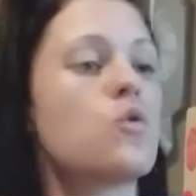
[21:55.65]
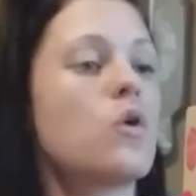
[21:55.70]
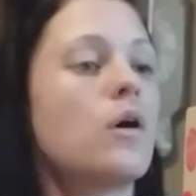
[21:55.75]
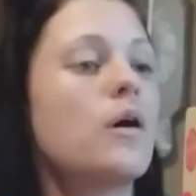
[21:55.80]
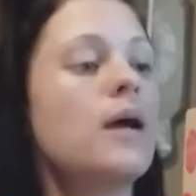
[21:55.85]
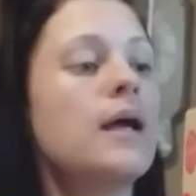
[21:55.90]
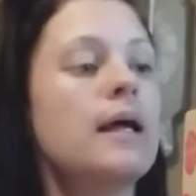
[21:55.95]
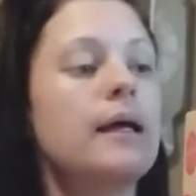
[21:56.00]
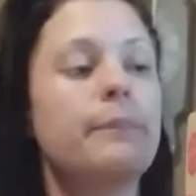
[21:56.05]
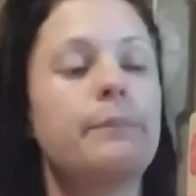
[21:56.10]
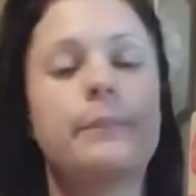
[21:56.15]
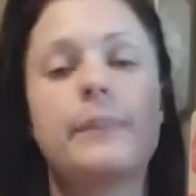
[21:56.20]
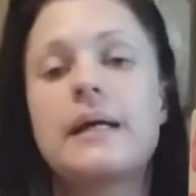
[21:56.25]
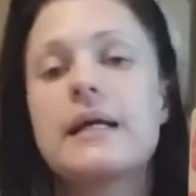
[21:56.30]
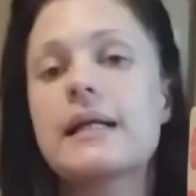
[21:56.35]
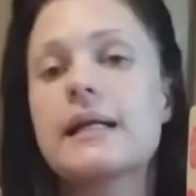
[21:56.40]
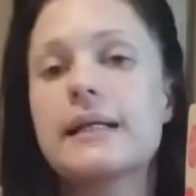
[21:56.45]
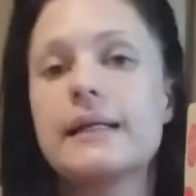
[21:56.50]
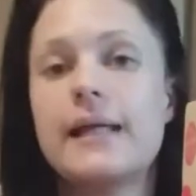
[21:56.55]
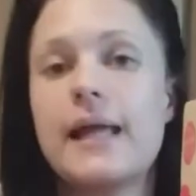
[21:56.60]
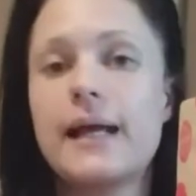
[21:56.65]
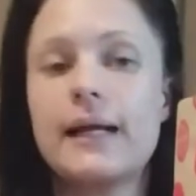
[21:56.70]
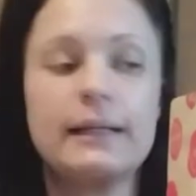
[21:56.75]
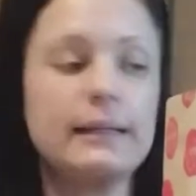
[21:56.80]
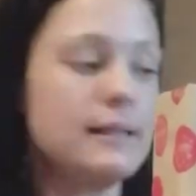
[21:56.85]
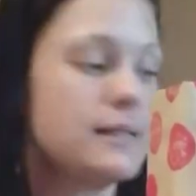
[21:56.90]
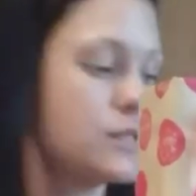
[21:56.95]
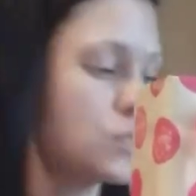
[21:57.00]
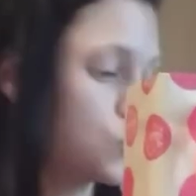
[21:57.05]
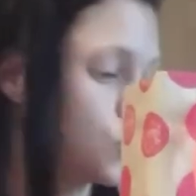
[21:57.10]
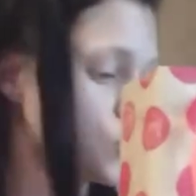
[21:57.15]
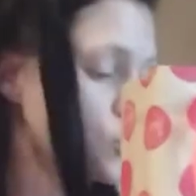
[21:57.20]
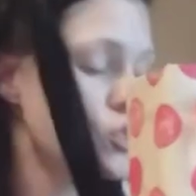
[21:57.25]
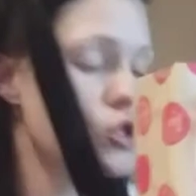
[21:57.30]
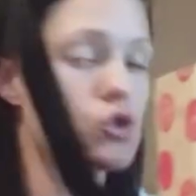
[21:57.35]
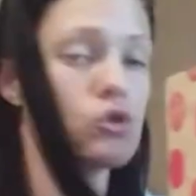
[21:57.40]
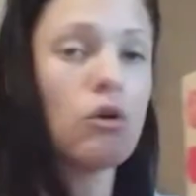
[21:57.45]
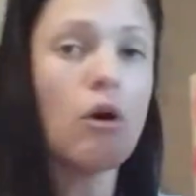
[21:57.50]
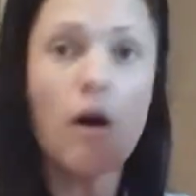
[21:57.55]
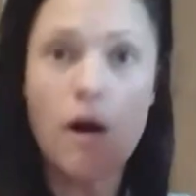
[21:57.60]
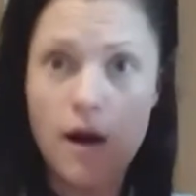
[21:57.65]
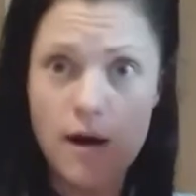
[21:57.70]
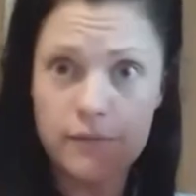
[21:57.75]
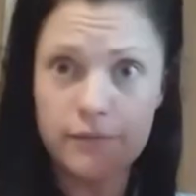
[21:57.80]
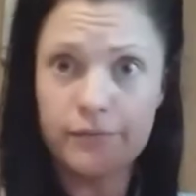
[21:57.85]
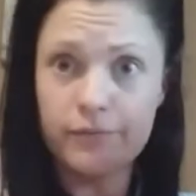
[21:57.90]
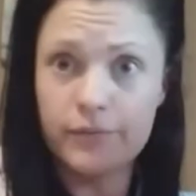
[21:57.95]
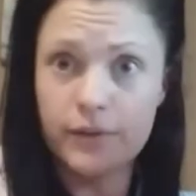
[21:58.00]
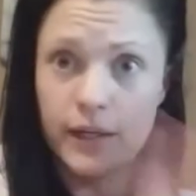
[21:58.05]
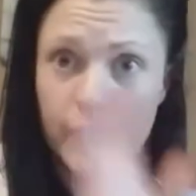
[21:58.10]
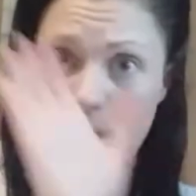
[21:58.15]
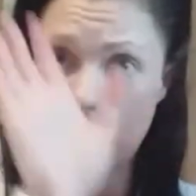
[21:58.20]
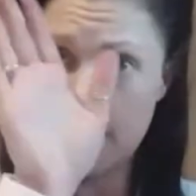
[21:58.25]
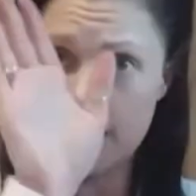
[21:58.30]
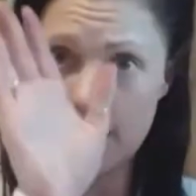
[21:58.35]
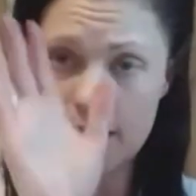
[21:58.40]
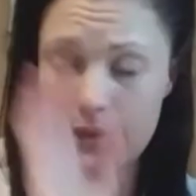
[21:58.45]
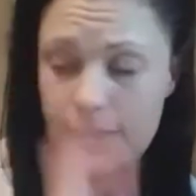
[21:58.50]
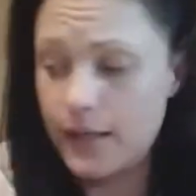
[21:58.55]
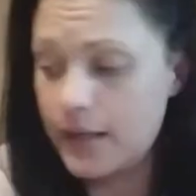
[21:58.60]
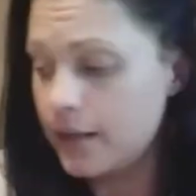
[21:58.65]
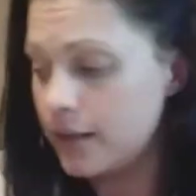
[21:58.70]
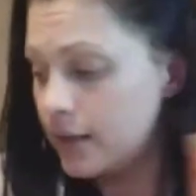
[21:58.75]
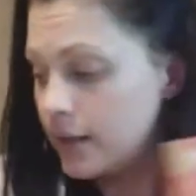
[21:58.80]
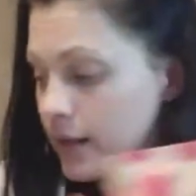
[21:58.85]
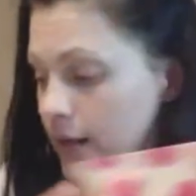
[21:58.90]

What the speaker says: Or a beaded necklace or scarf. Anything.